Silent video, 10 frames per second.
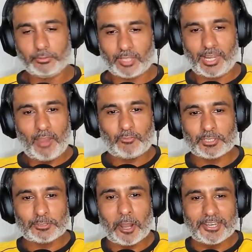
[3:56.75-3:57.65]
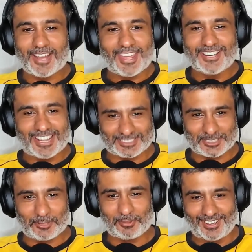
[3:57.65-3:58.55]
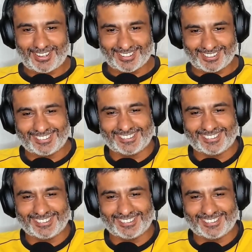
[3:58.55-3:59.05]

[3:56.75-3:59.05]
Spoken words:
The left is not denying casteism in India.